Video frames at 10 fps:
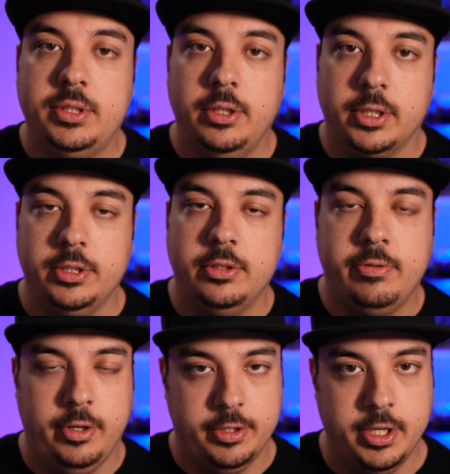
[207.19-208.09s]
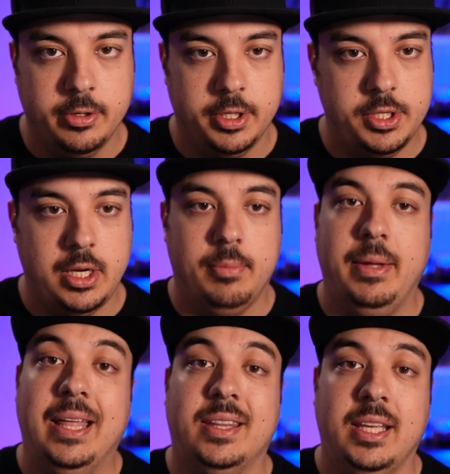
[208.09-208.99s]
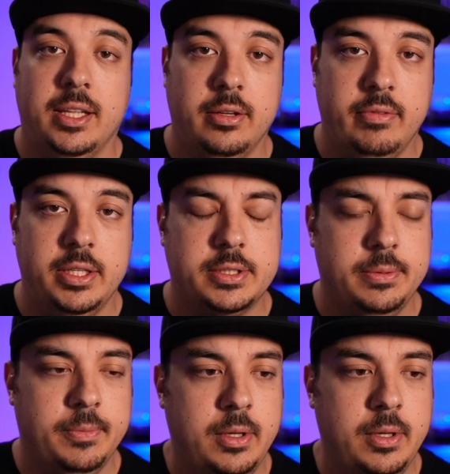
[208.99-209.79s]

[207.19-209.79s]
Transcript: tokens for your token shop at the end of this.